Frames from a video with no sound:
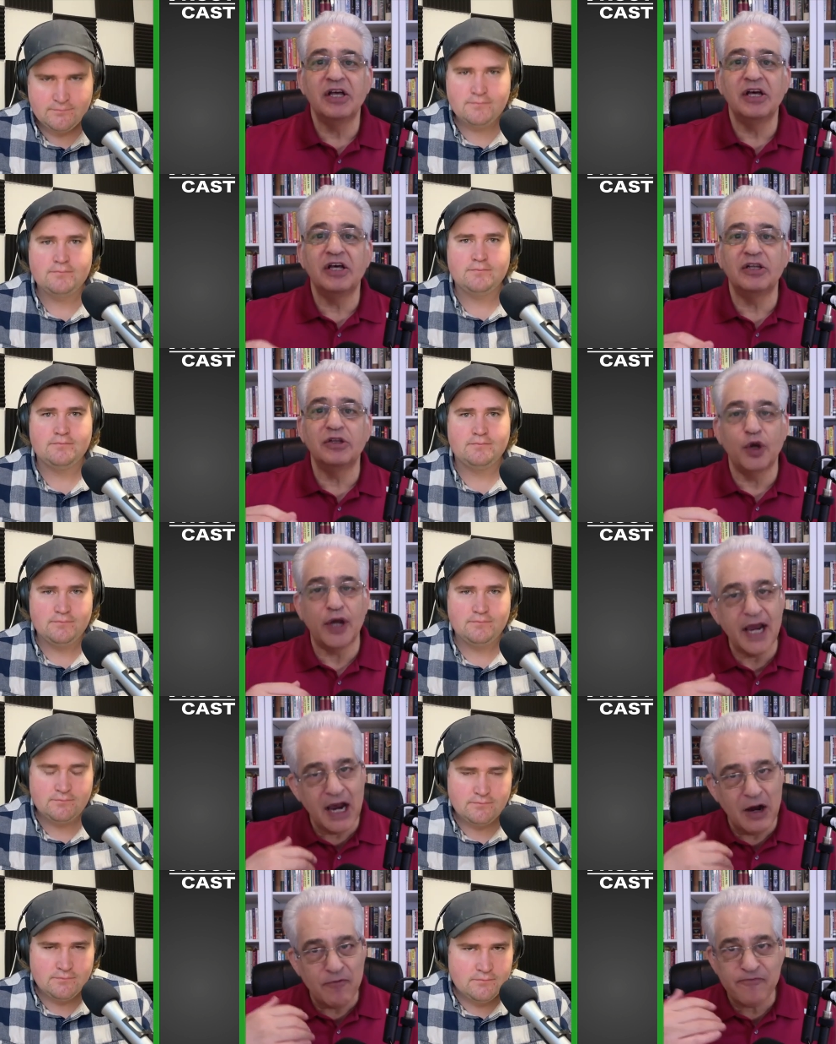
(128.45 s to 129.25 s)
Speaker 1: uh,
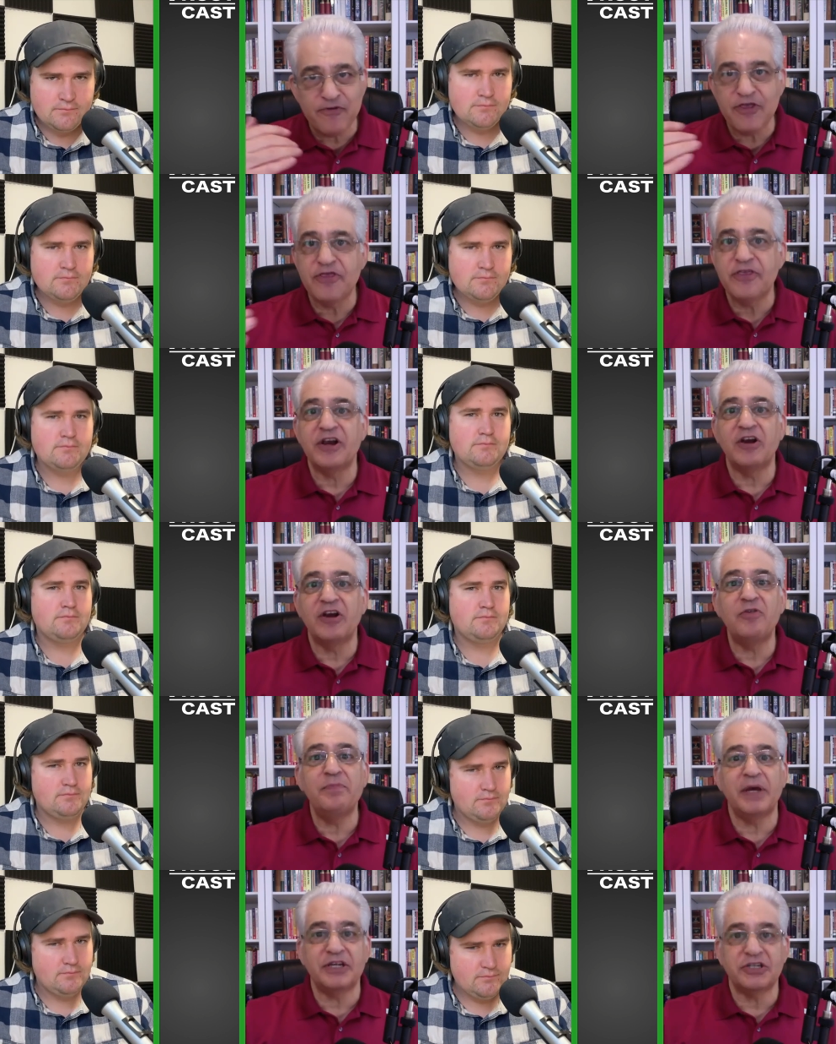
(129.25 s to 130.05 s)
looking out for their
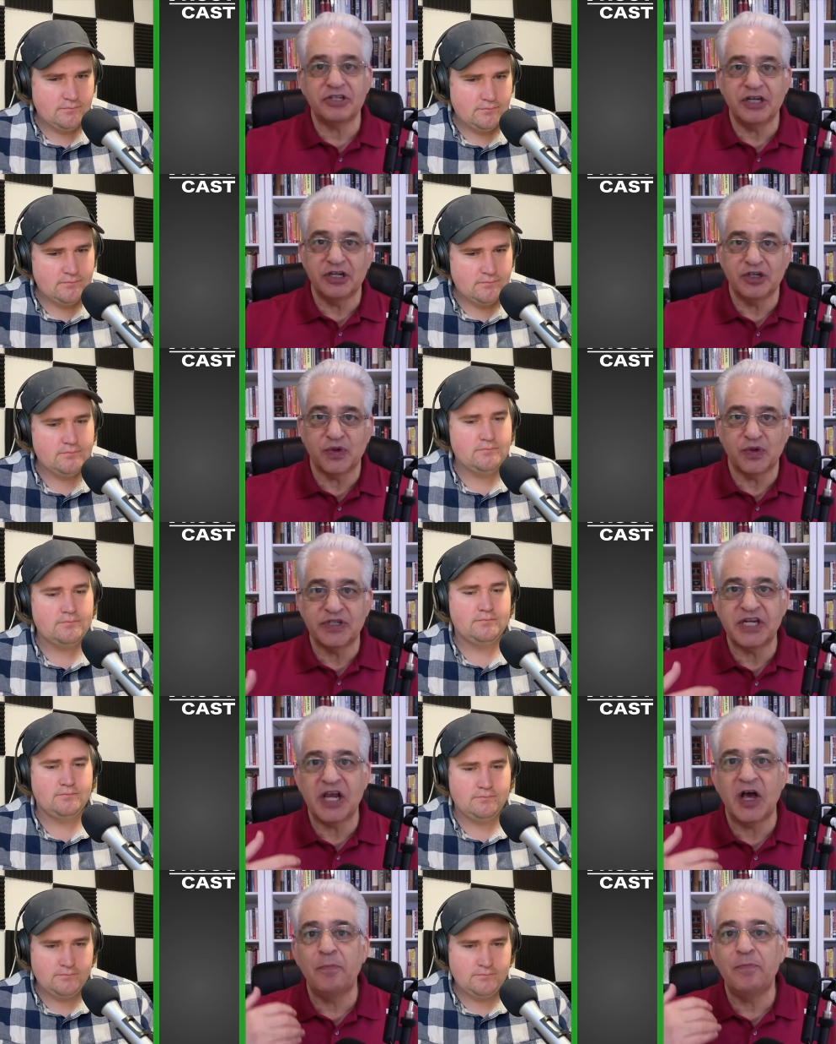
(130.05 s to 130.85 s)
best interests,
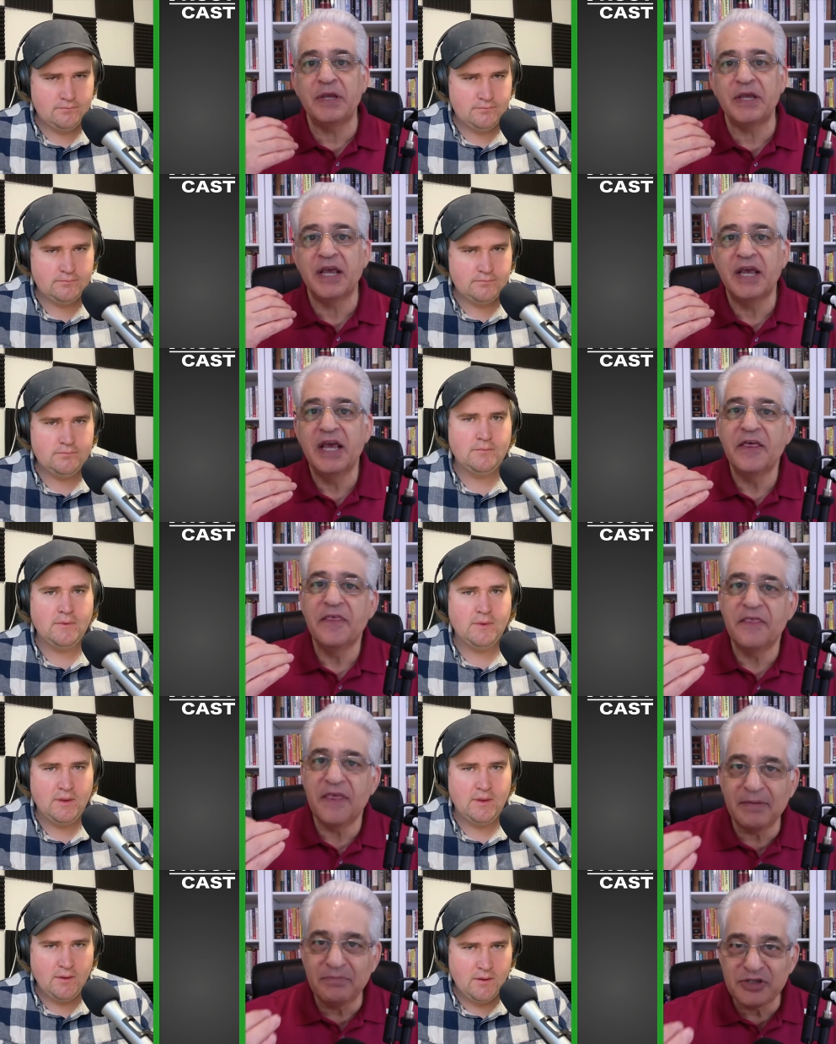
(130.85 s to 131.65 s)
helping
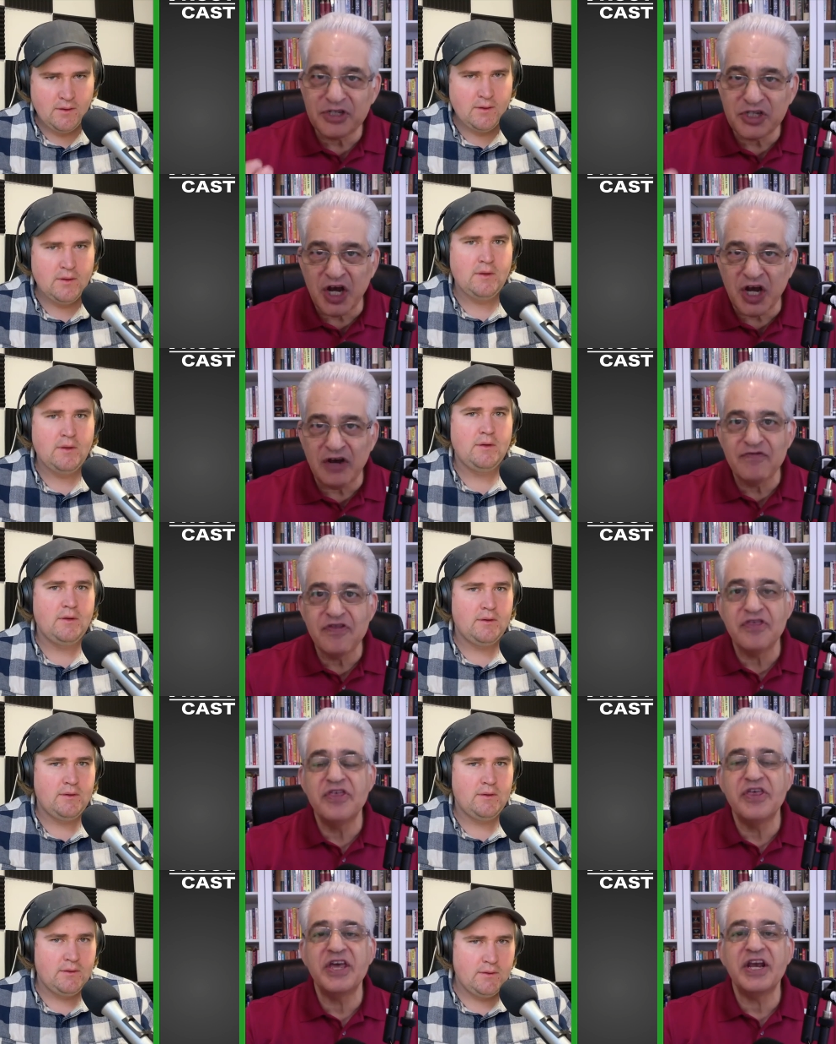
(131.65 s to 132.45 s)
them
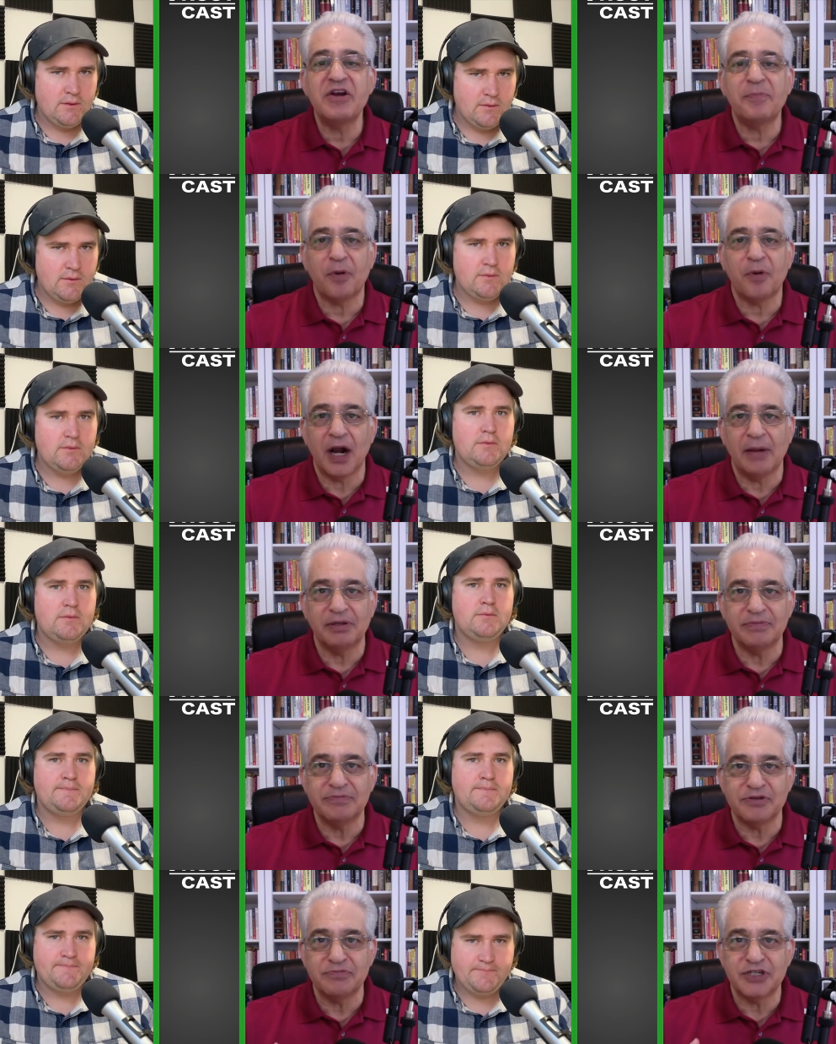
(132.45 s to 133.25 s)
solve their
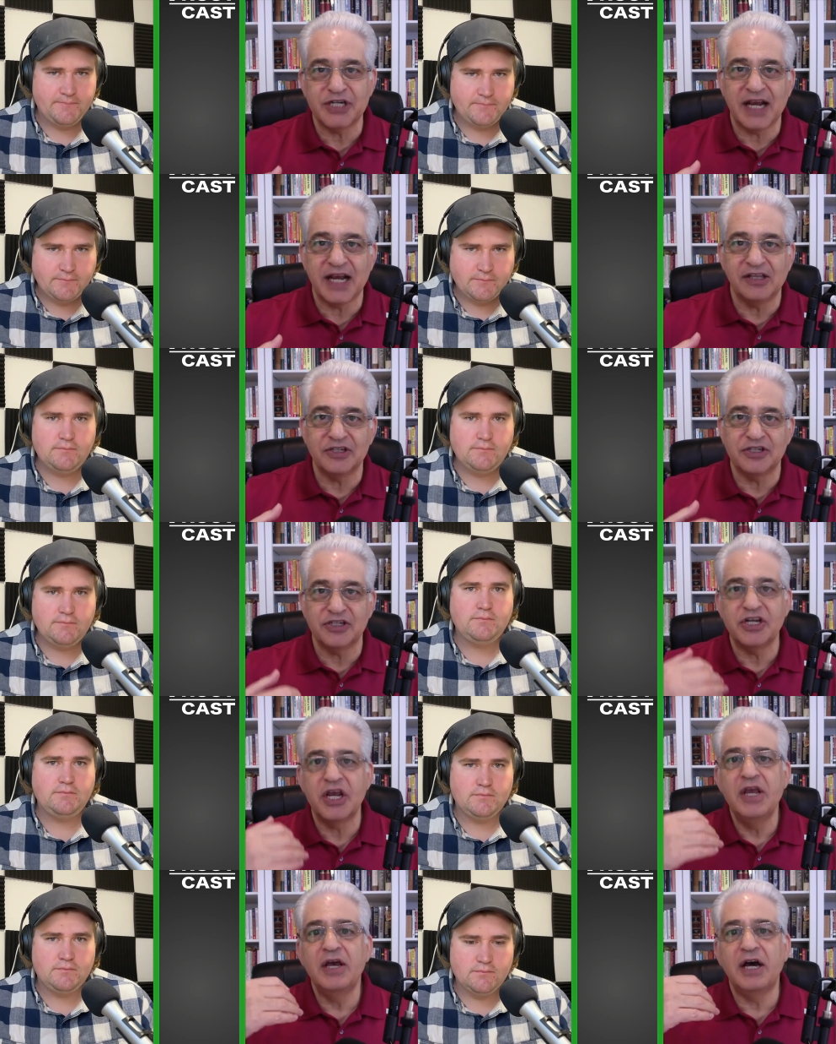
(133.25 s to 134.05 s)
problems and challenges,
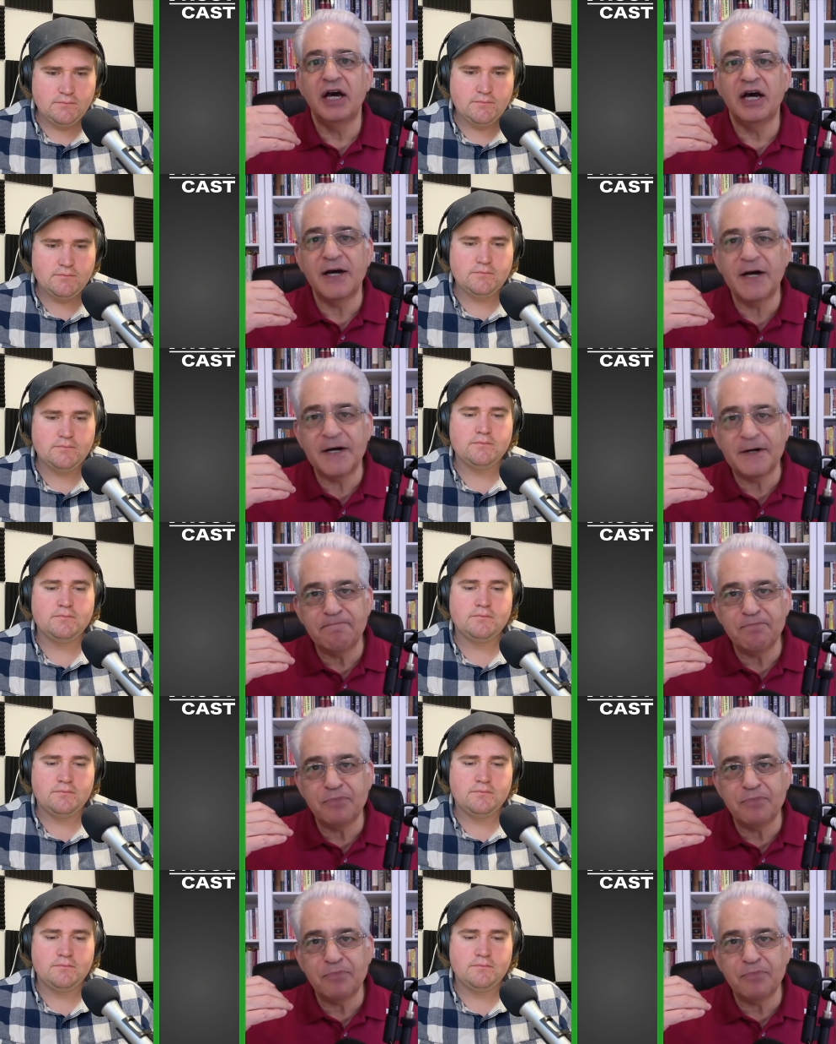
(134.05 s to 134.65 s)
uh,